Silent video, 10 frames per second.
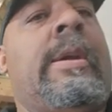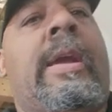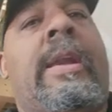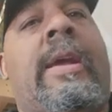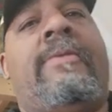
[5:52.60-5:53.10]

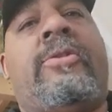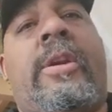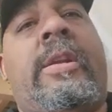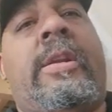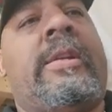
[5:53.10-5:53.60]
And I've
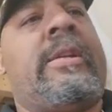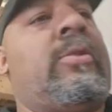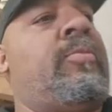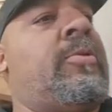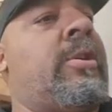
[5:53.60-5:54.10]
tried it at a
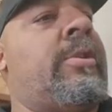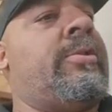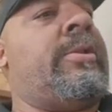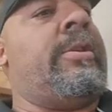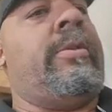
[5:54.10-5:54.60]

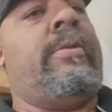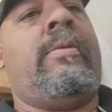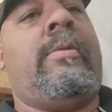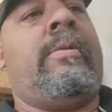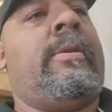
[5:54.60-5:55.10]
supercharger
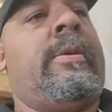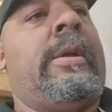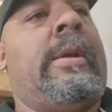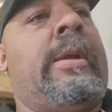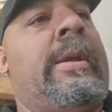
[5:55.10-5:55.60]
too,
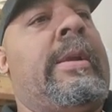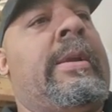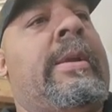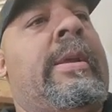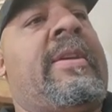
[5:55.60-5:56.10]

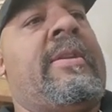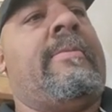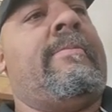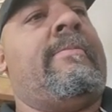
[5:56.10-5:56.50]
nothing.